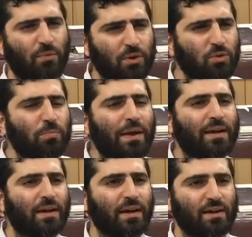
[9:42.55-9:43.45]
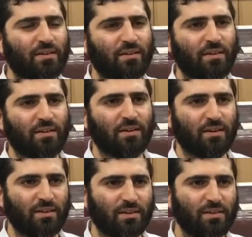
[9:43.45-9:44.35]
When you make
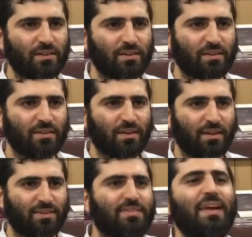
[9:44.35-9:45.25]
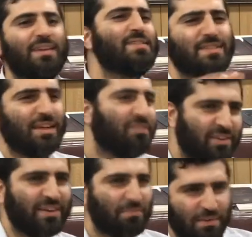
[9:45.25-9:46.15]
a, a
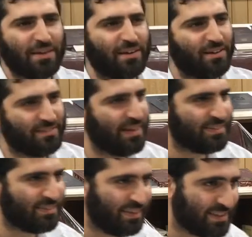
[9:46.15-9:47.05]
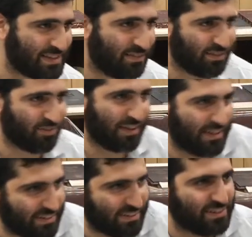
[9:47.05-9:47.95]
Thanksgiving meal, not the Thanksgiving for the
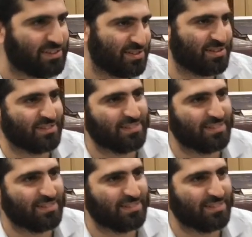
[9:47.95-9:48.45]
Indians,